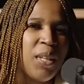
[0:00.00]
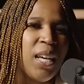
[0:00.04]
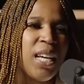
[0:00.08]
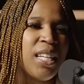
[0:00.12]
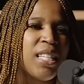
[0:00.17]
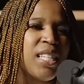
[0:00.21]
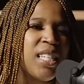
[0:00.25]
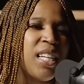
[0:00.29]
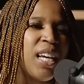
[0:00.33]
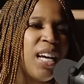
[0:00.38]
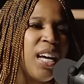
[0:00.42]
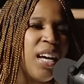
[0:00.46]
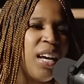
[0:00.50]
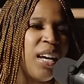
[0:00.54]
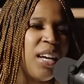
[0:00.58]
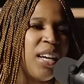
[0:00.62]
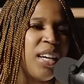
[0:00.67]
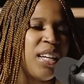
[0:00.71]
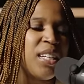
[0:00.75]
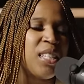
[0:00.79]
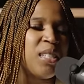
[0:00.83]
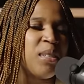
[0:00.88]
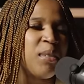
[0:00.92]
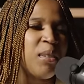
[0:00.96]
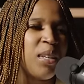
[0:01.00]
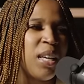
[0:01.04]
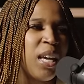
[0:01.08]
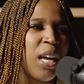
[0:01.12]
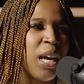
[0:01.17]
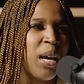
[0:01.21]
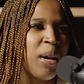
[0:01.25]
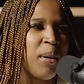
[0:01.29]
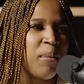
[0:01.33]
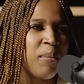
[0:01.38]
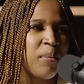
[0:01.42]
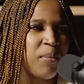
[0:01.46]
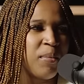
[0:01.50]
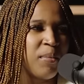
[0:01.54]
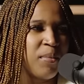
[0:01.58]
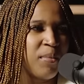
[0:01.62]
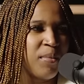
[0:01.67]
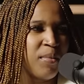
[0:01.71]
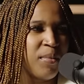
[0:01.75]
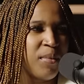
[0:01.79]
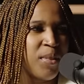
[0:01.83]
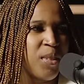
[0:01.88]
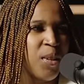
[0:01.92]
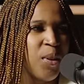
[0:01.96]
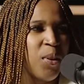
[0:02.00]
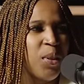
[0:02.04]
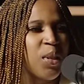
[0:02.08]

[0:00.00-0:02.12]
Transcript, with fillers: It's a uh, it's yam. So